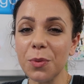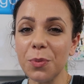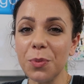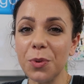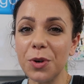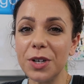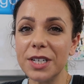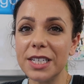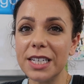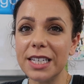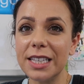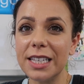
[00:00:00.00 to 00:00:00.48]

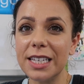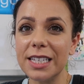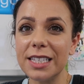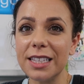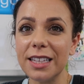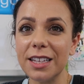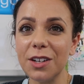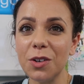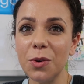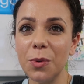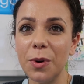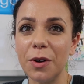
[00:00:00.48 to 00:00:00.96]
printed this
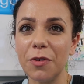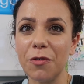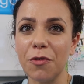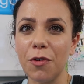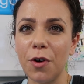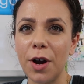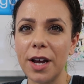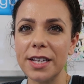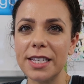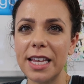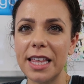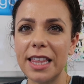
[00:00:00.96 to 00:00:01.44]
little one
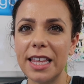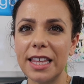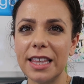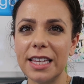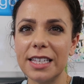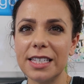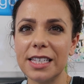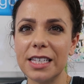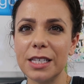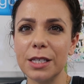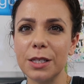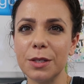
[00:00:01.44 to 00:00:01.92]
for us. I think
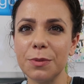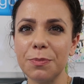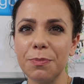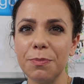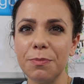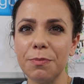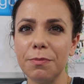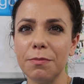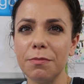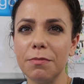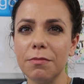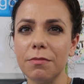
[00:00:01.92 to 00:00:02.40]
this is
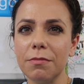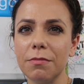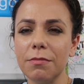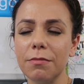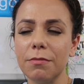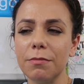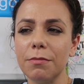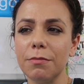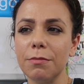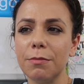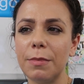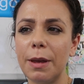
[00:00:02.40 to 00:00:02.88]

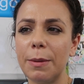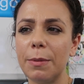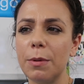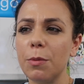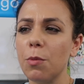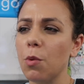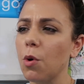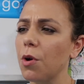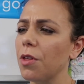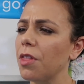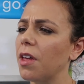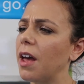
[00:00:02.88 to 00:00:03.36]
maybe
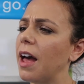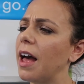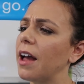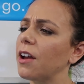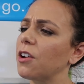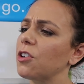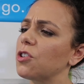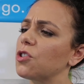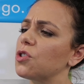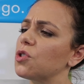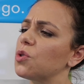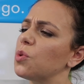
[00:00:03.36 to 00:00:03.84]
more the
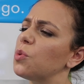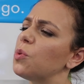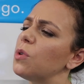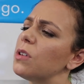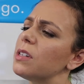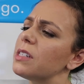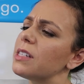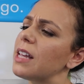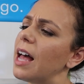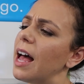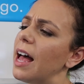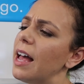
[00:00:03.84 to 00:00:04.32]

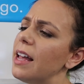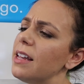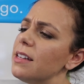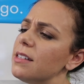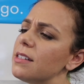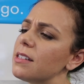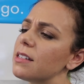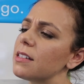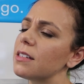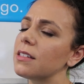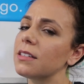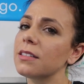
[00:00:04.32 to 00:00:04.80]
actual
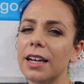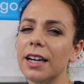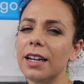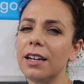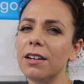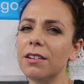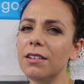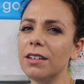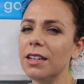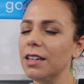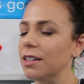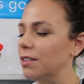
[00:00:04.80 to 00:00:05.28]
size. I
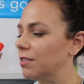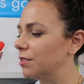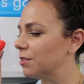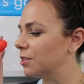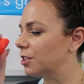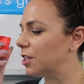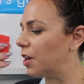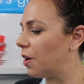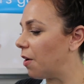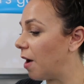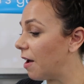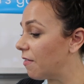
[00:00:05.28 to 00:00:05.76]
don't know.
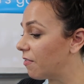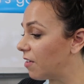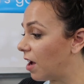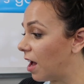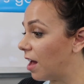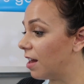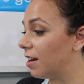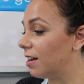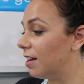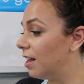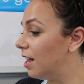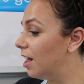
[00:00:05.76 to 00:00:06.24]
So I've
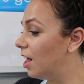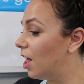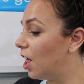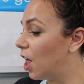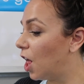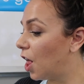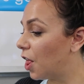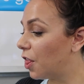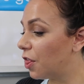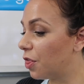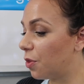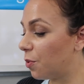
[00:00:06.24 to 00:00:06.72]
got
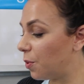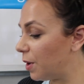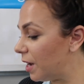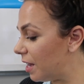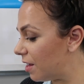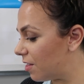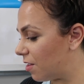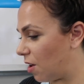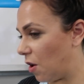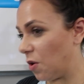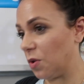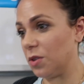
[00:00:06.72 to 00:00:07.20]
three
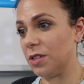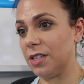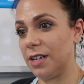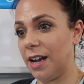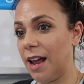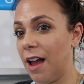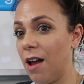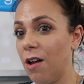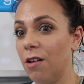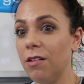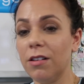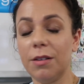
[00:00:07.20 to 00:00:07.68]
of those
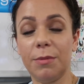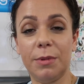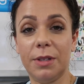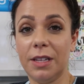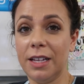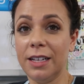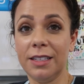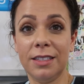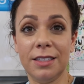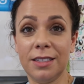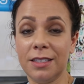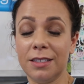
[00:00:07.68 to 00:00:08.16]
now. I mean,
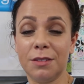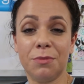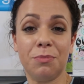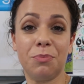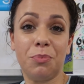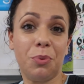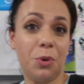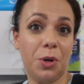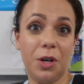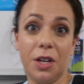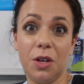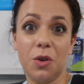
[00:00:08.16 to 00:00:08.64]
that's
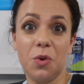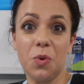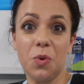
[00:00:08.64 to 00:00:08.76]
pretty